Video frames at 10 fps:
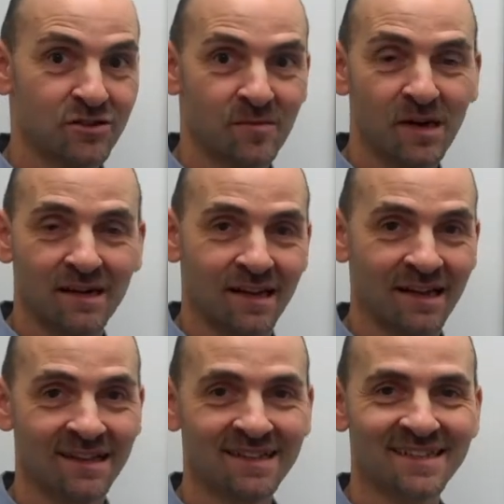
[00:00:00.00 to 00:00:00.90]
your body.
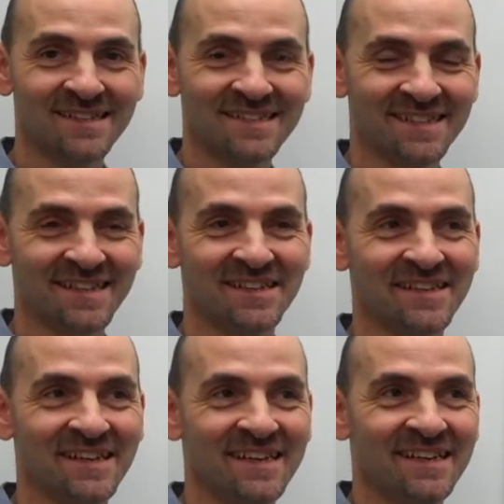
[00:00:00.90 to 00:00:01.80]
Because,
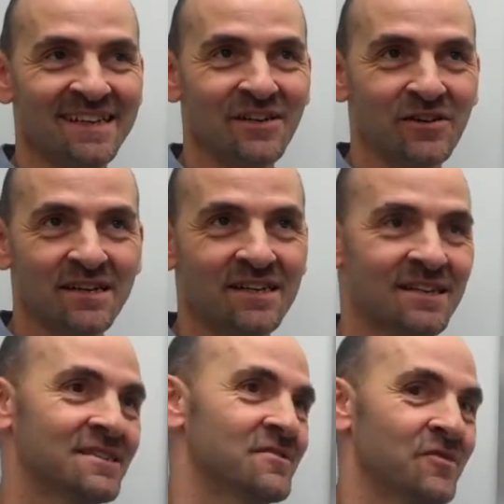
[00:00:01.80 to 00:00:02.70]
you know,
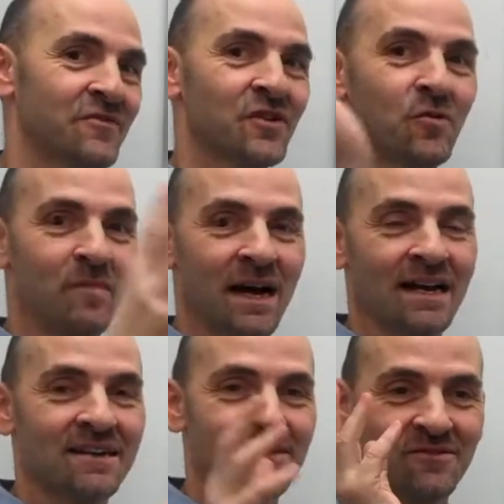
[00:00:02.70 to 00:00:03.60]
and if you go
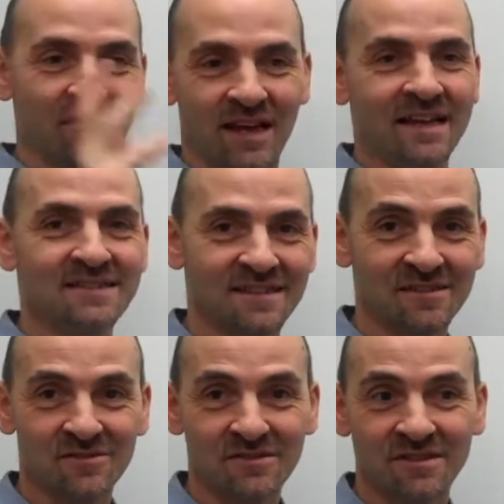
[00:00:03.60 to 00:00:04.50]
back
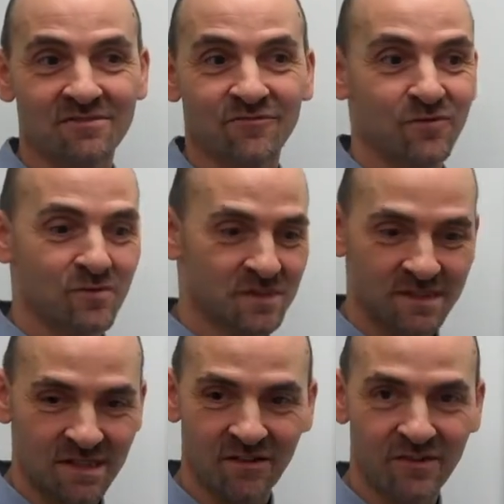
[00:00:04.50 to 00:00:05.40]
ancestors, you know, food wasn't
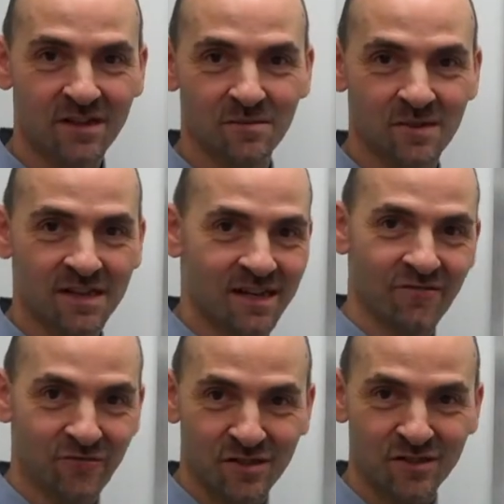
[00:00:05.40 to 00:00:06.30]
available. They didn't have
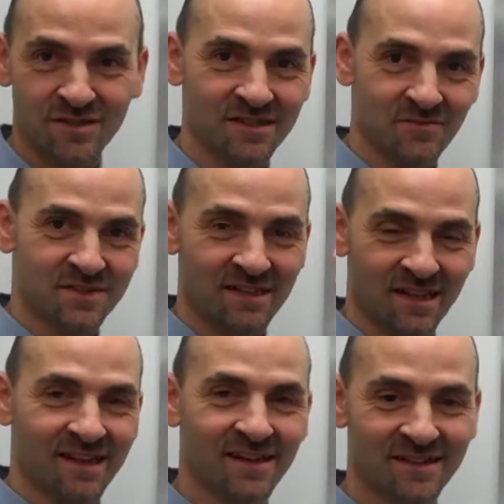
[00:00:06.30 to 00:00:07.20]
fridges, and there wasn't,
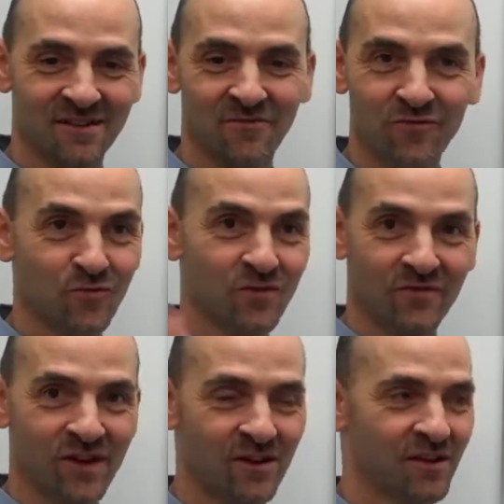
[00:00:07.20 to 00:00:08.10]
like, you know, food of
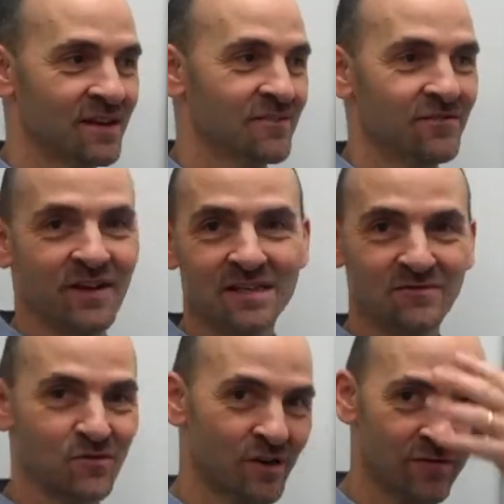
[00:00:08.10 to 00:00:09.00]
air, fast
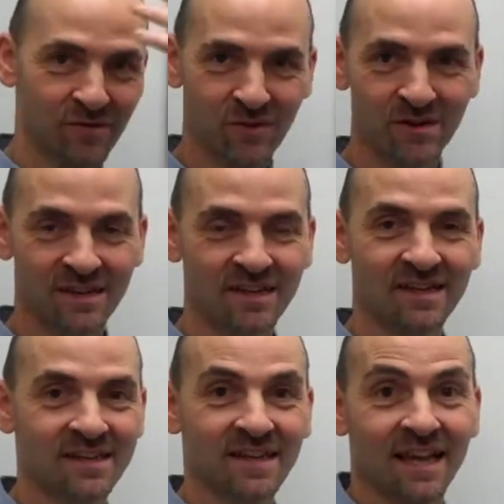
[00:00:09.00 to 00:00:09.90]
food everywhere.
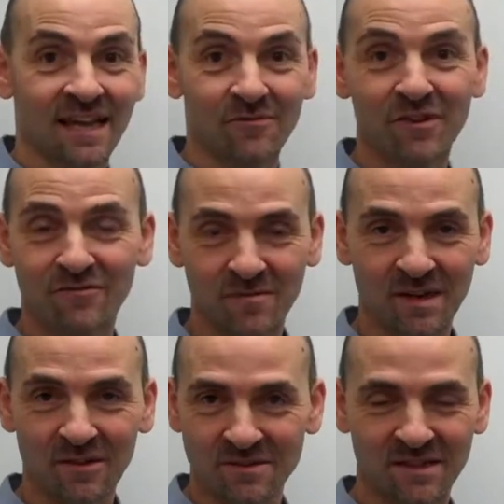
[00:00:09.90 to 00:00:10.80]
You can't get away from it
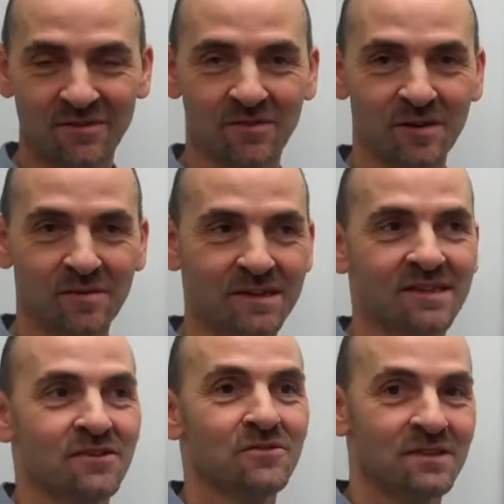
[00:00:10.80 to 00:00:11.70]
now. It's everywhere. But in
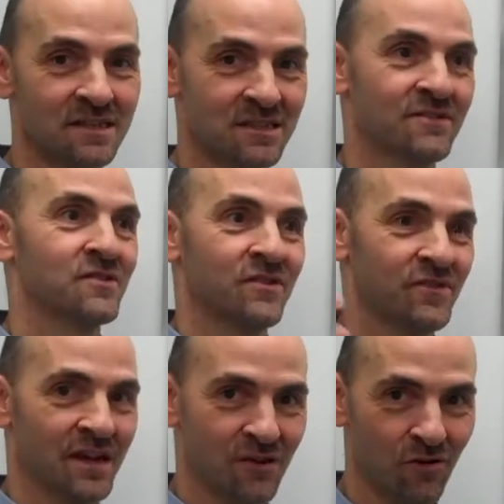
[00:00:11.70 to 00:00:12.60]
the old days, if
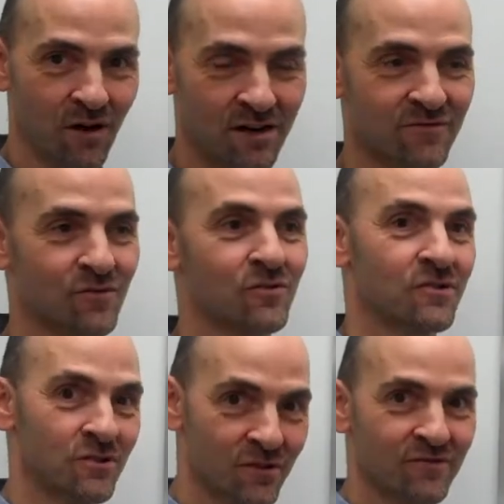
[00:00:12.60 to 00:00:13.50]
you had to go hunt for it
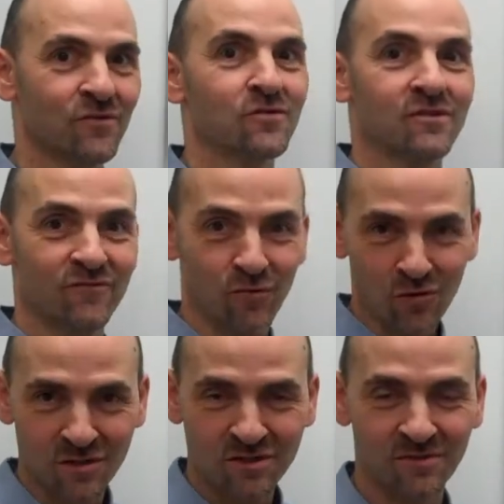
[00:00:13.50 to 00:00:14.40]
or look for it or
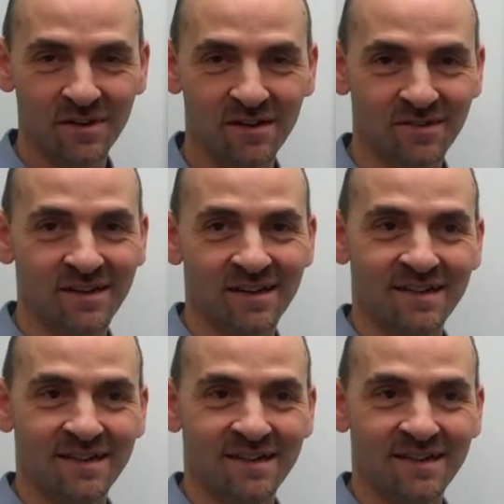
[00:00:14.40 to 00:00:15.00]
forage or whatever,